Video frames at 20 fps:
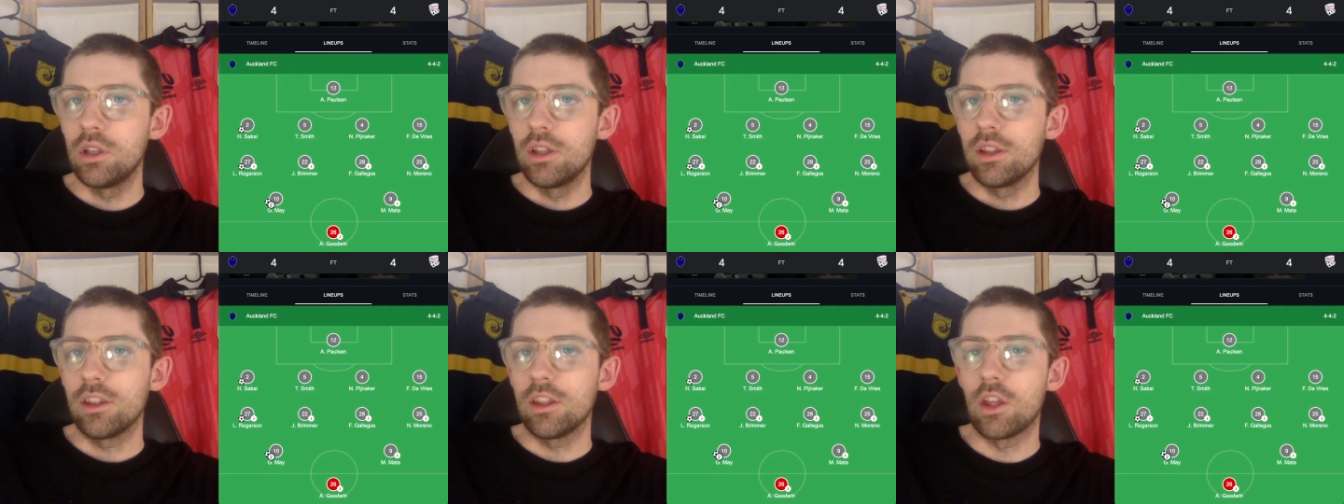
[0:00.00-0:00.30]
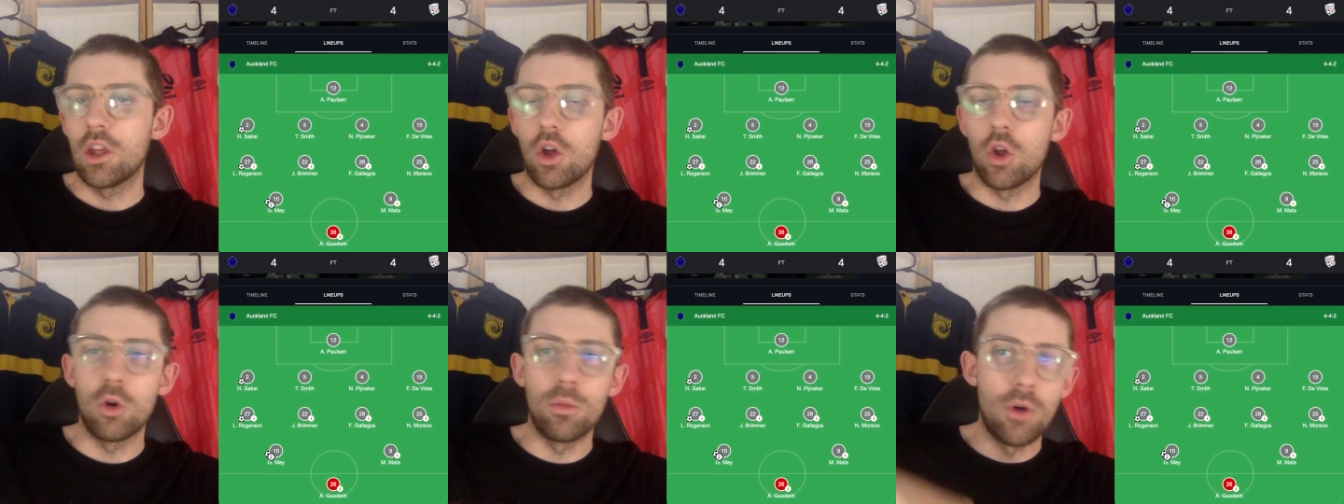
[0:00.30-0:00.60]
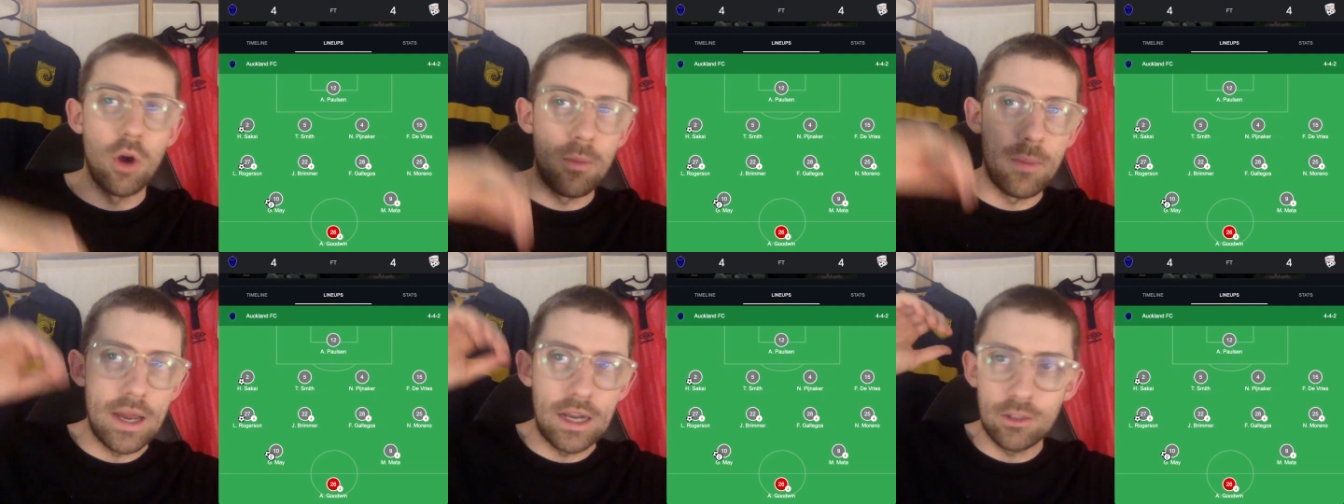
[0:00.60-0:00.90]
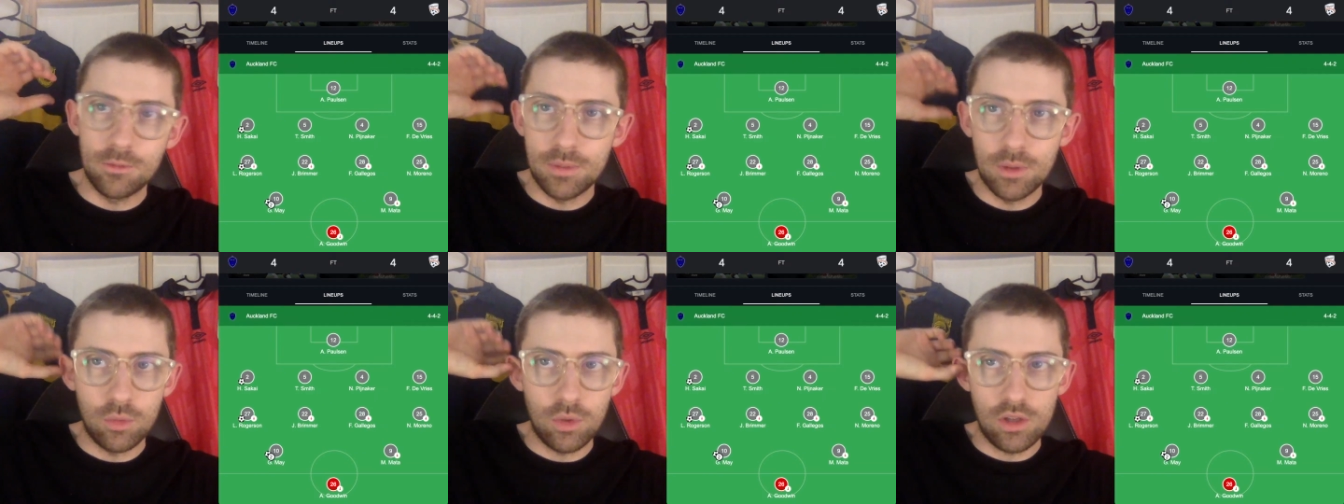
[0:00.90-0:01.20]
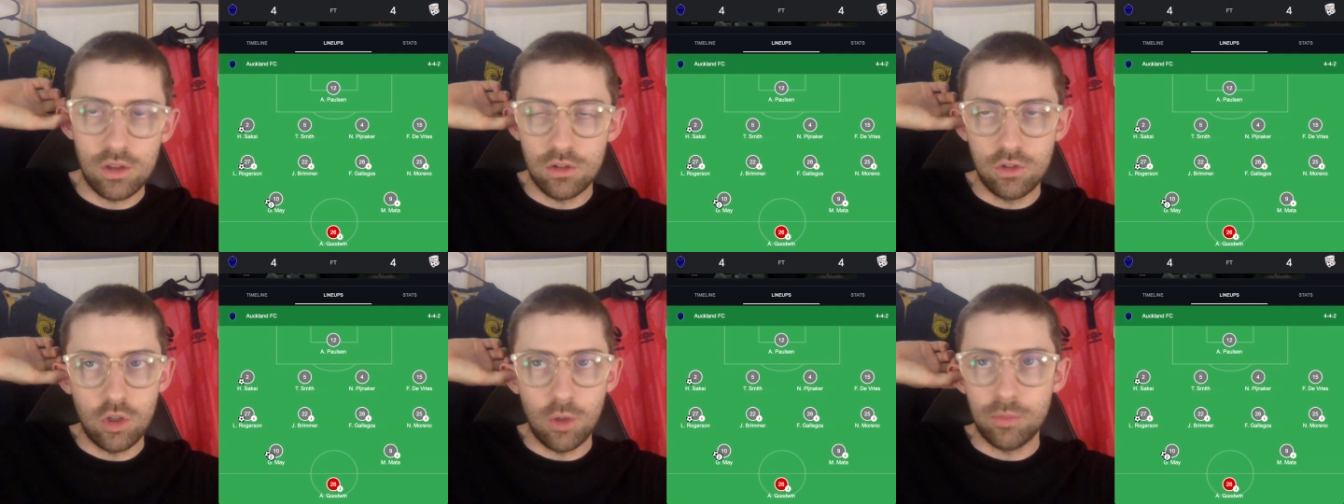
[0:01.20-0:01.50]
Geronimo May has been one
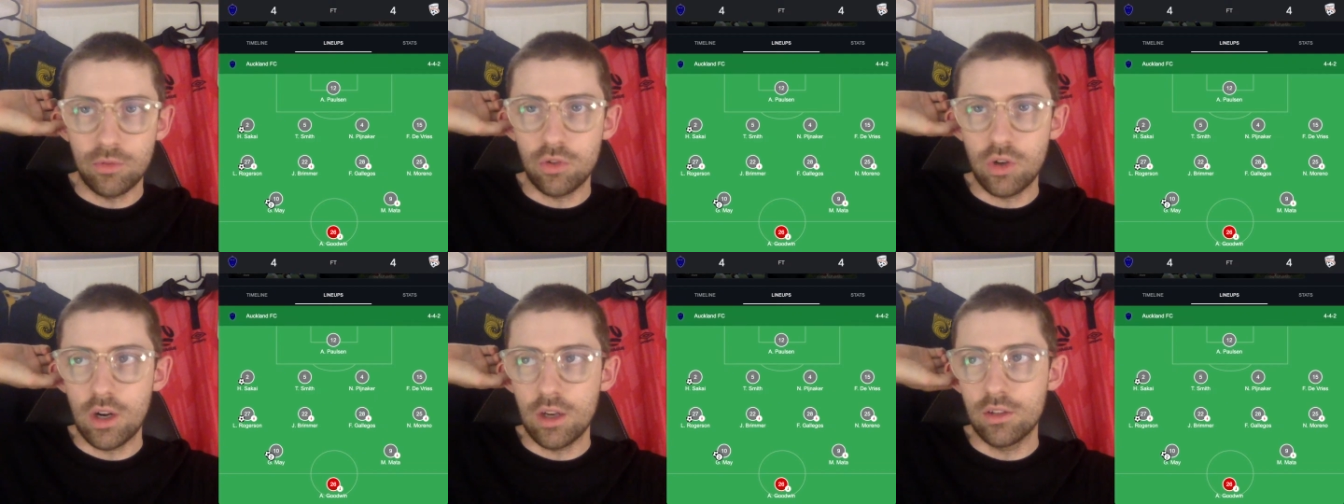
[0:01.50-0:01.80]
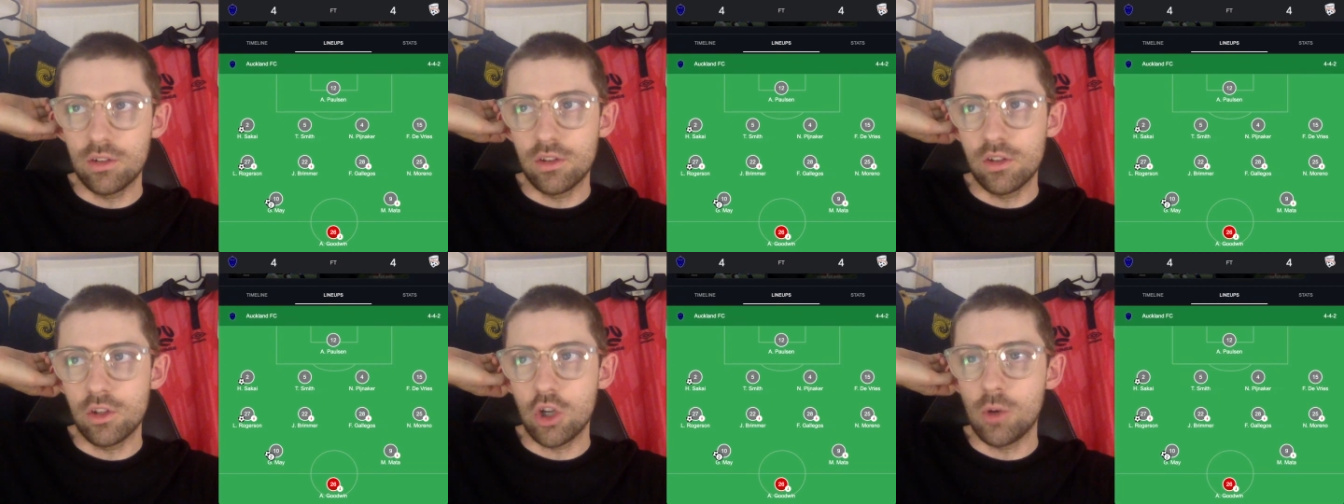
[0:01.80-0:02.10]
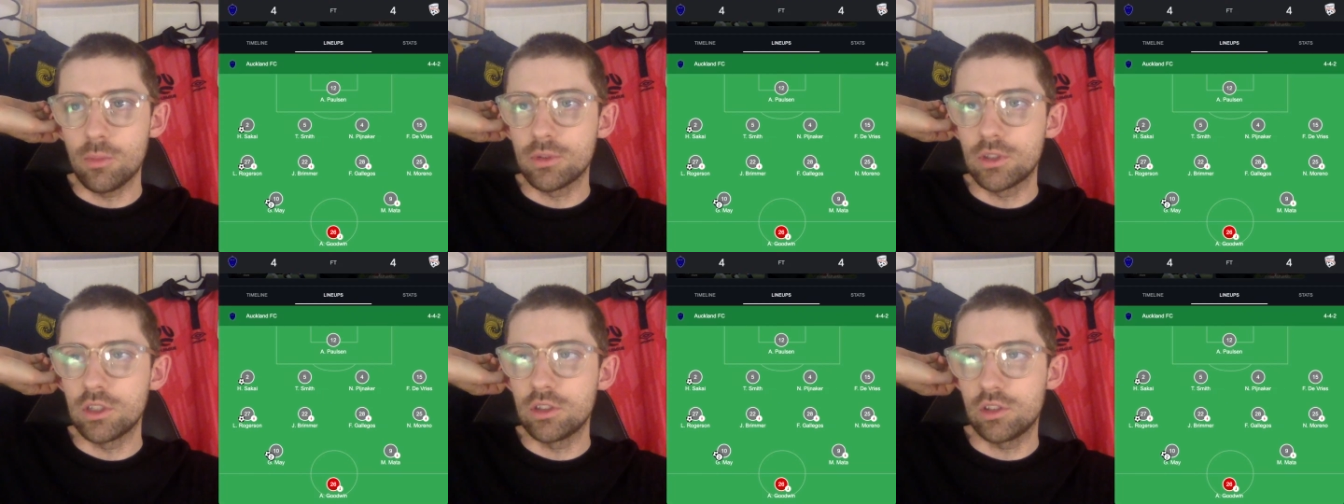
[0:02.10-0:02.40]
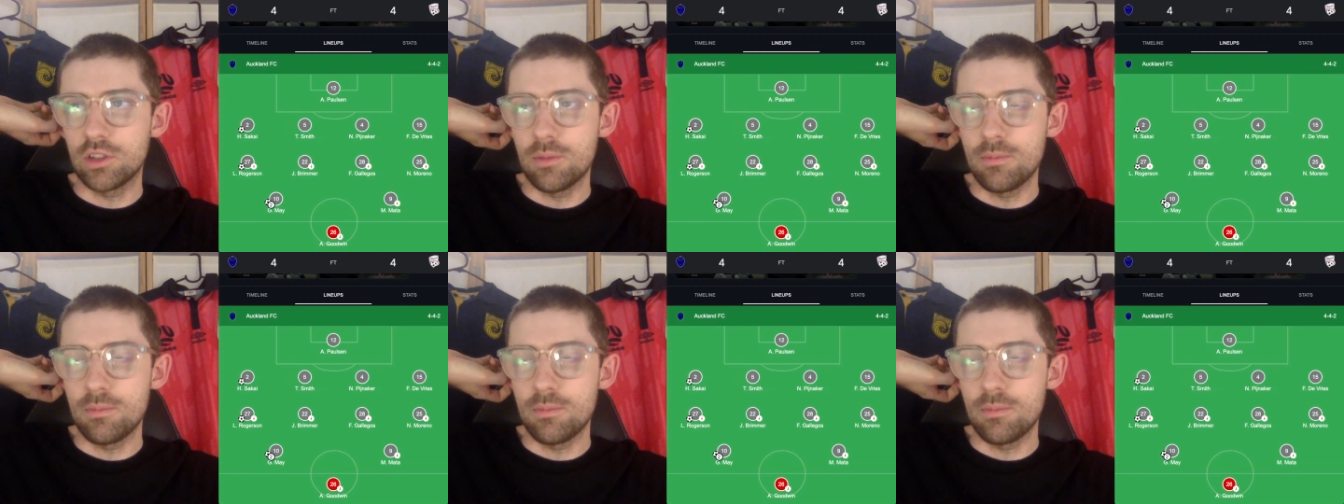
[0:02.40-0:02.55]
of the top strikers in the competition,